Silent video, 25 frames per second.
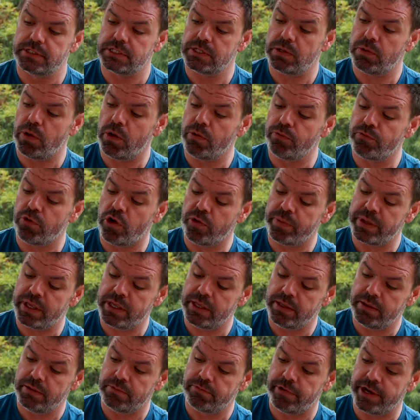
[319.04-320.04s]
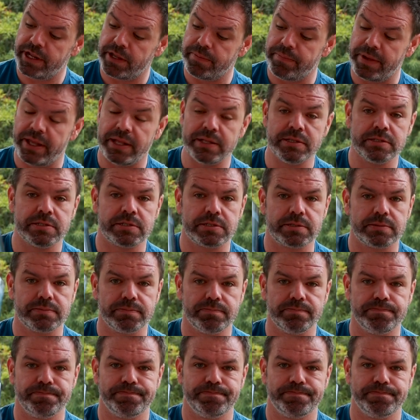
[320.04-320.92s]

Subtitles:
So old Robbie recommends